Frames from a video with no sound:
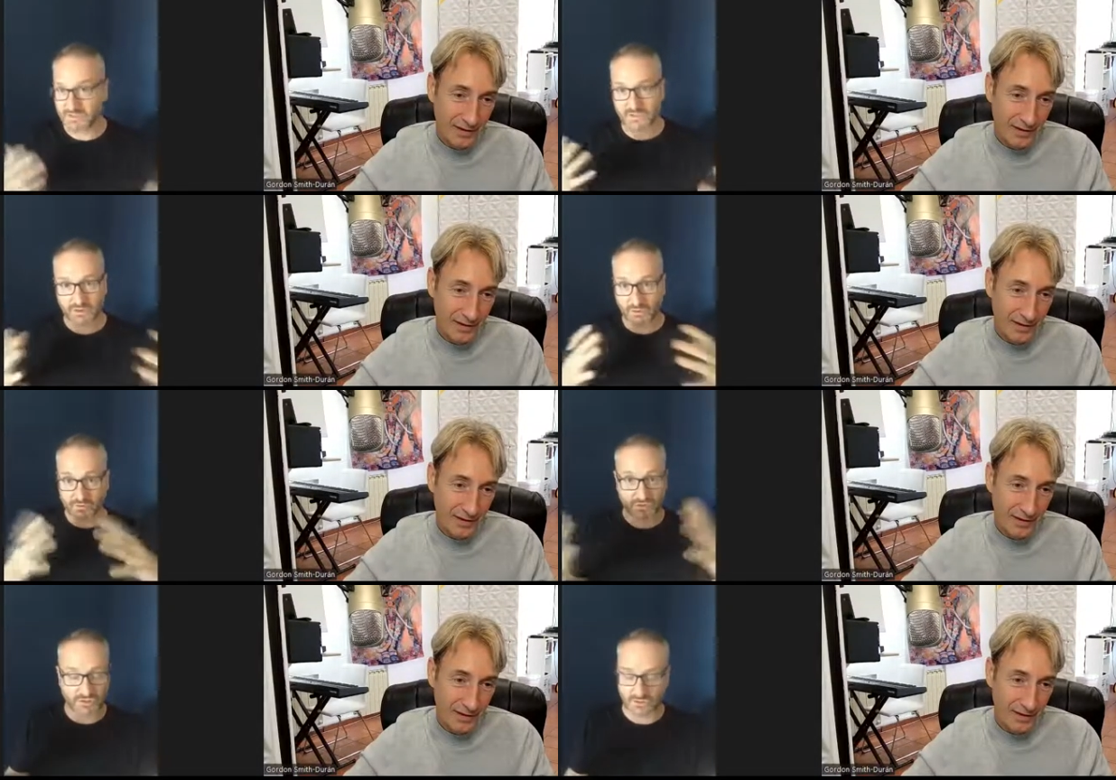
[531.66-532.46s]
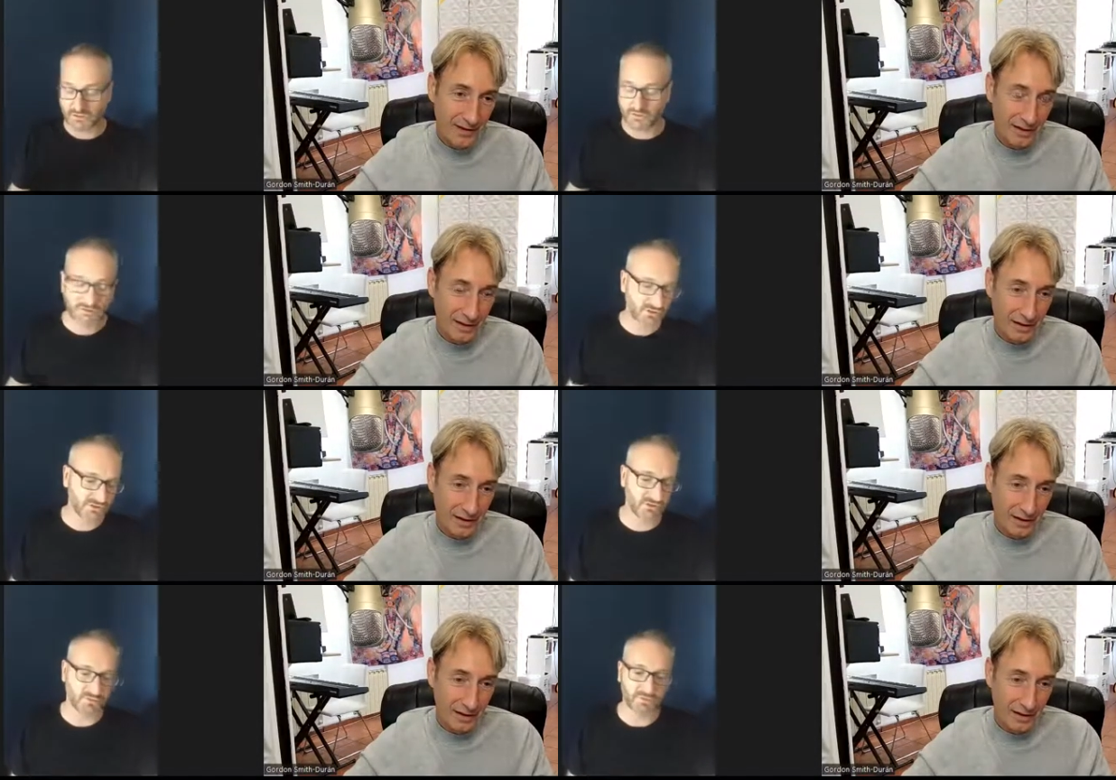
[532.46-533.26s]
Speaker 1: and then all of a sudden you
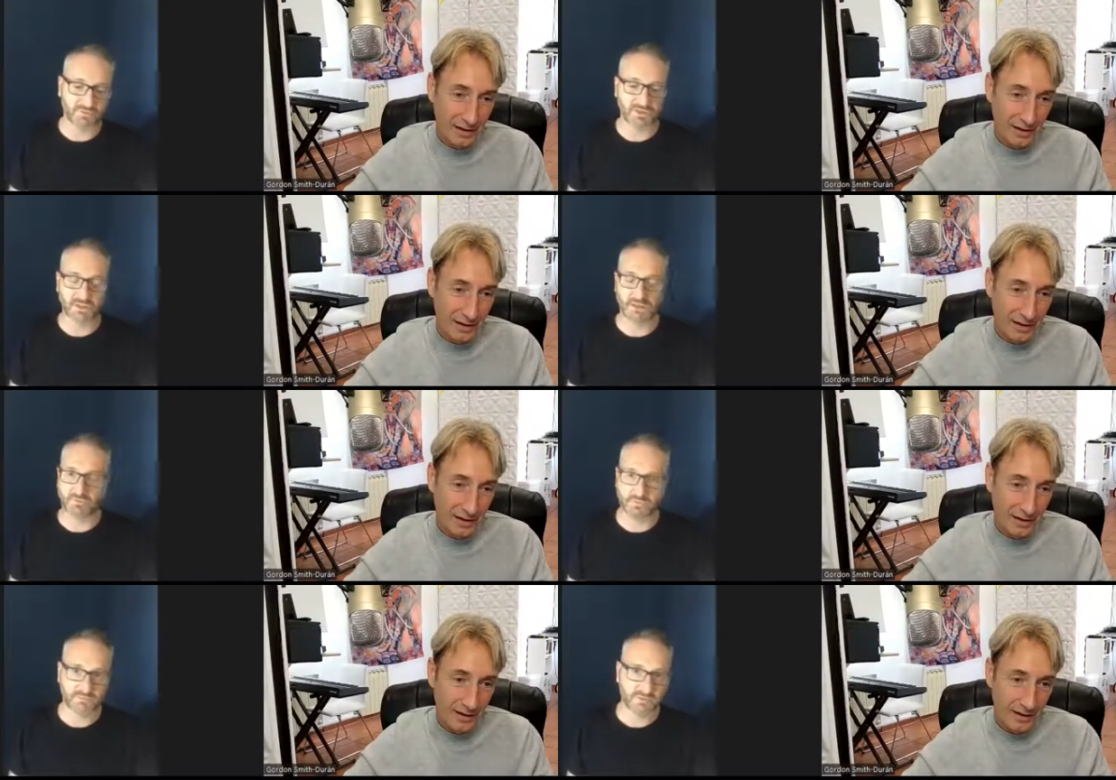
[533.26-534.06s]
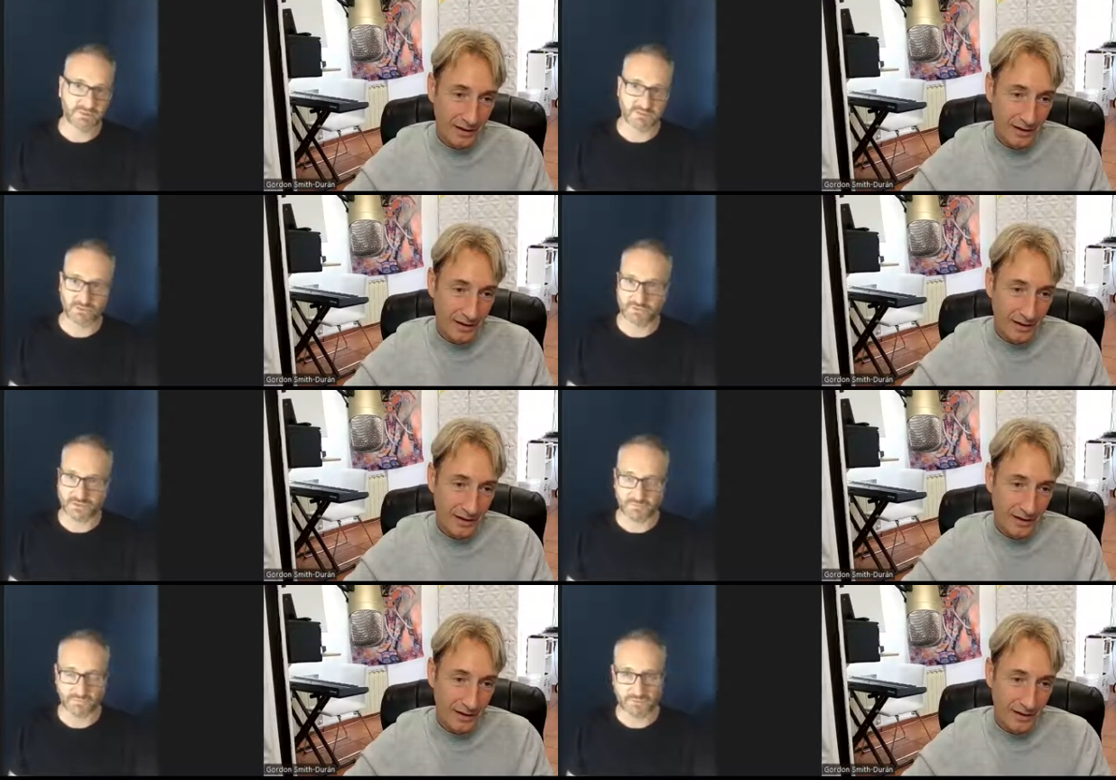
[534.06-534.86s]
just come on thinking, "I'm this is
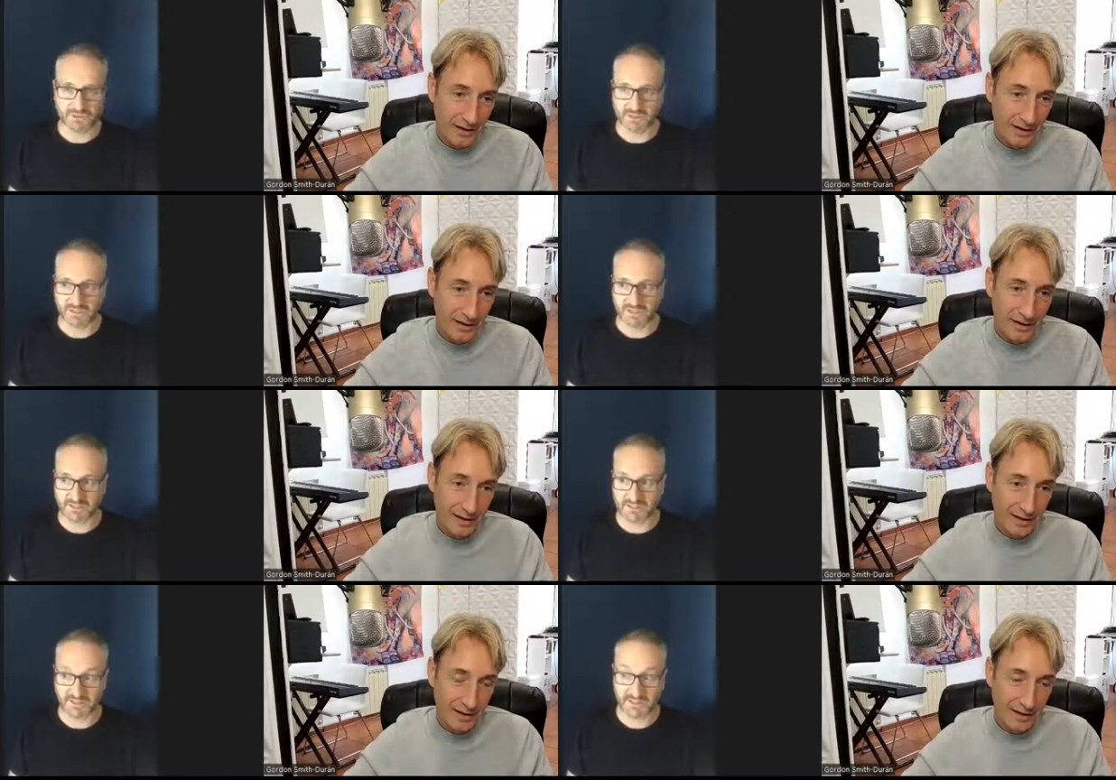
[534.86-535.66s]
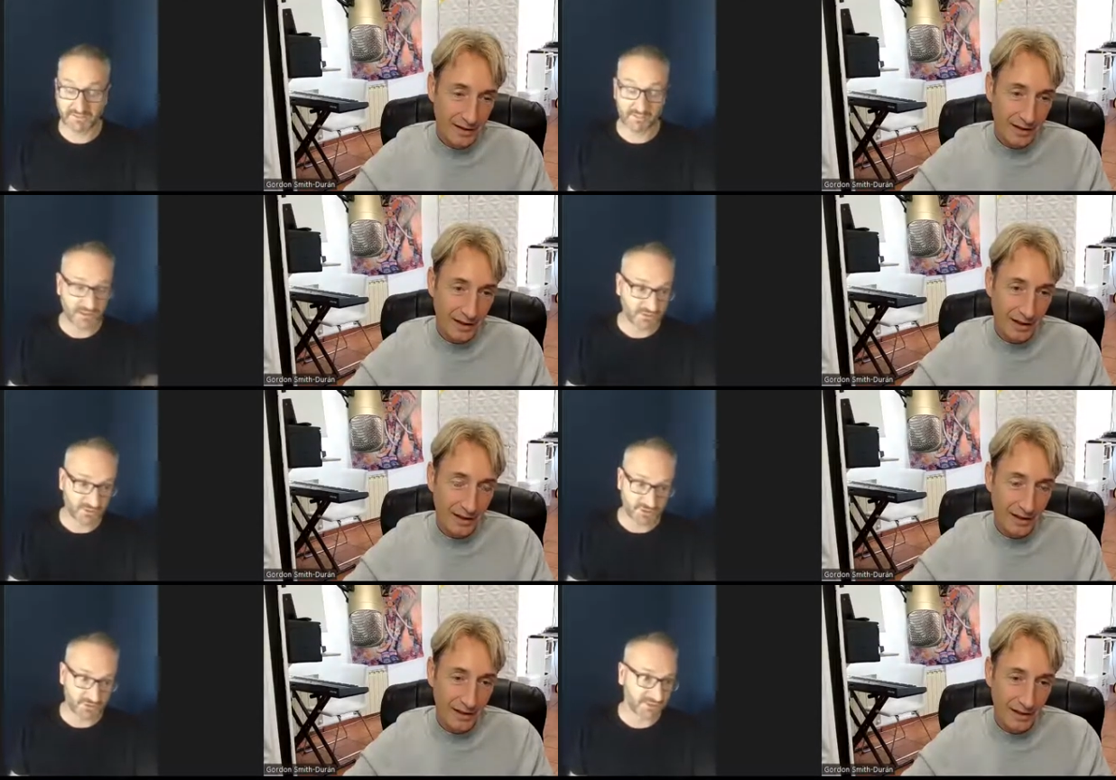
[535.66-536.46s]
awful. I'm rubbish at this." And then vice
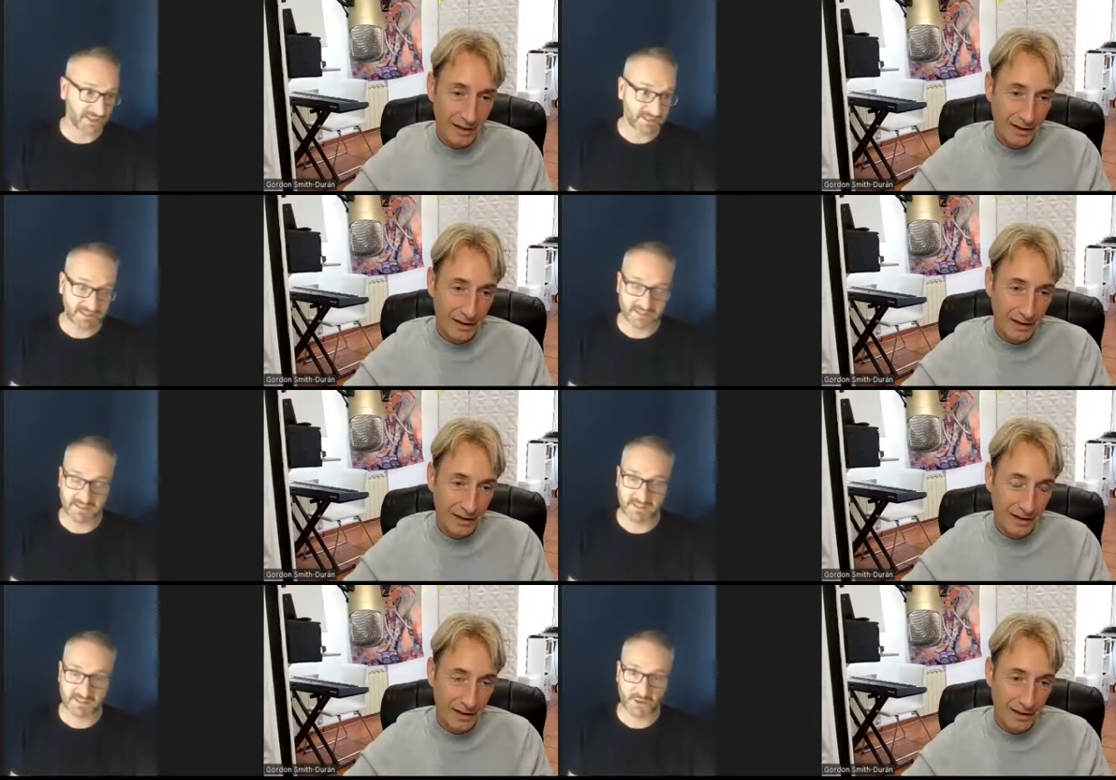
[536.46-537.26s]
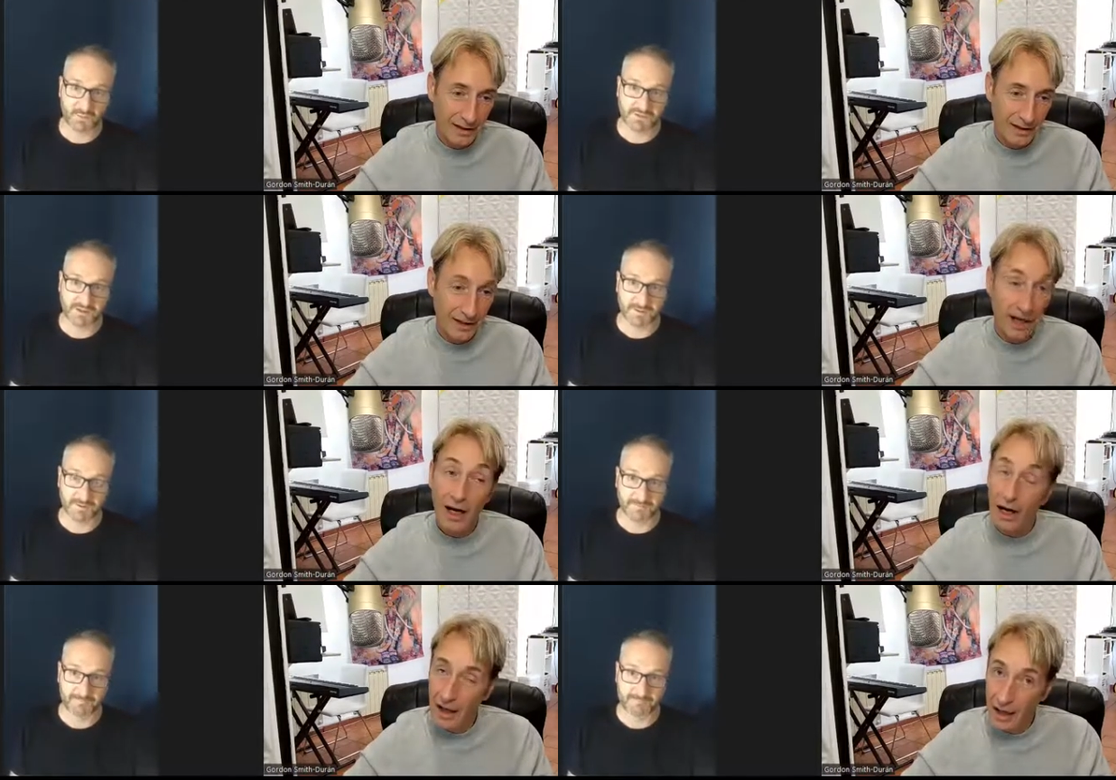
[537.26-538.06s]
versa. Other days it's it's the opposite.
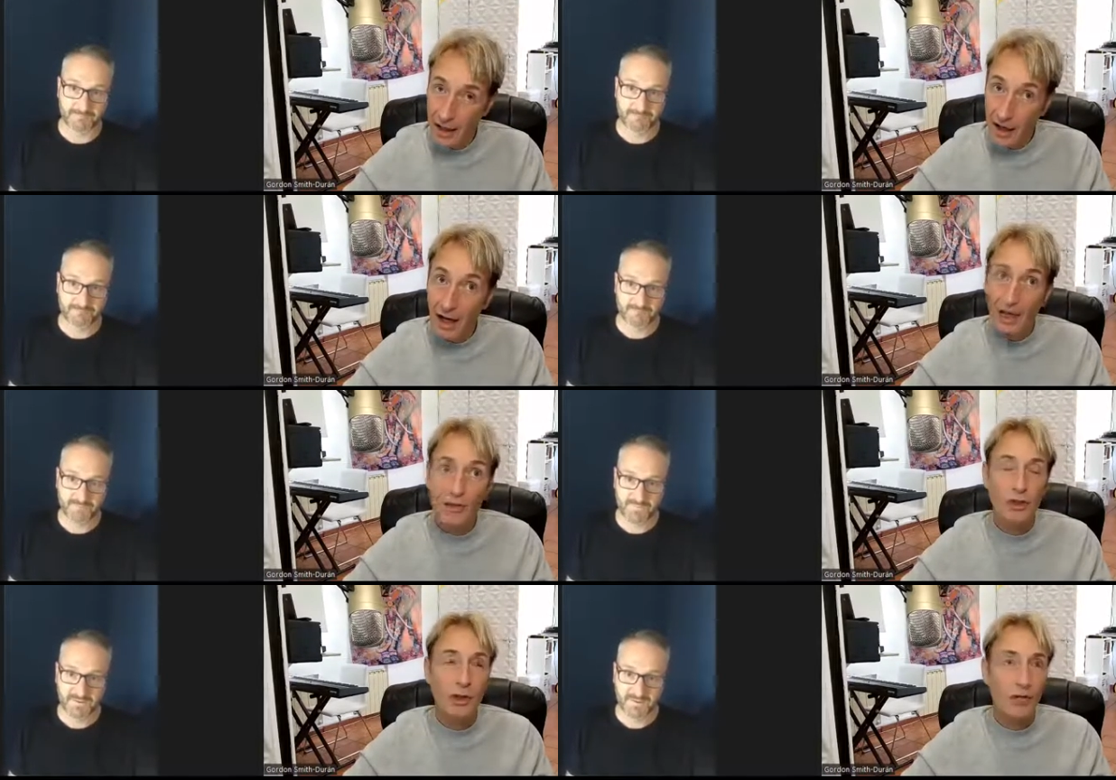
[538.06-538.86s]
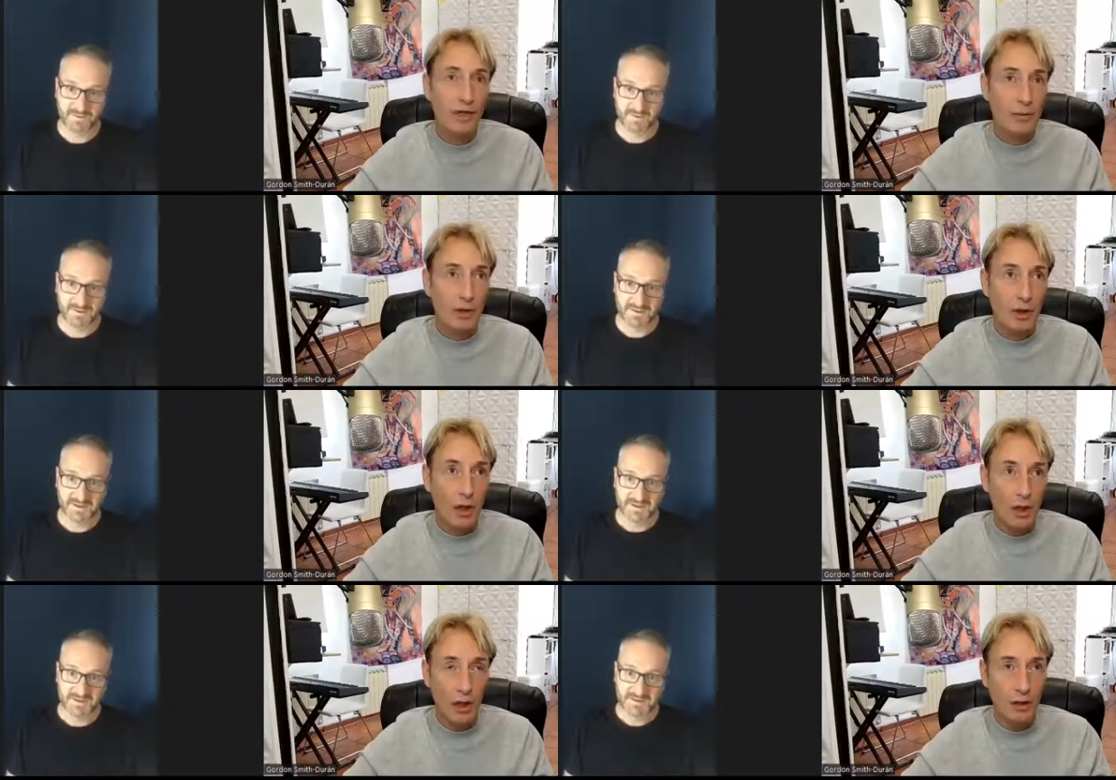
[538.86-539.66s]
Speaker 2: You know. Do you know? I read a
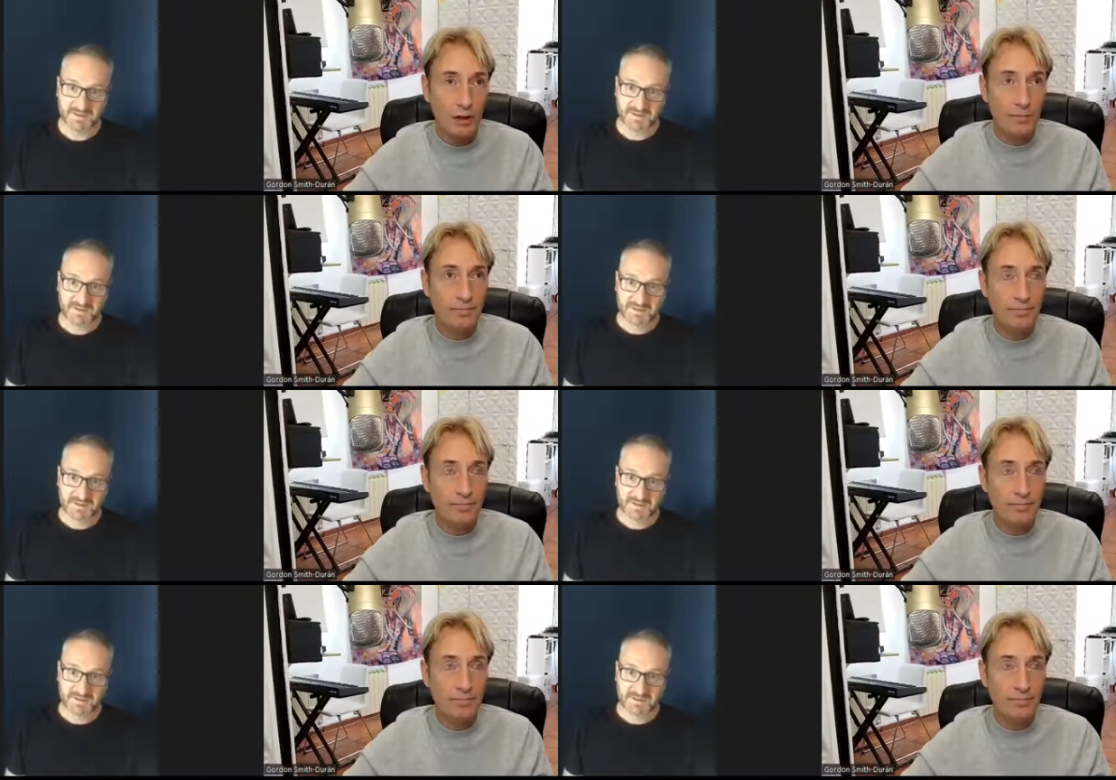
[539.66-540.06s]
book a long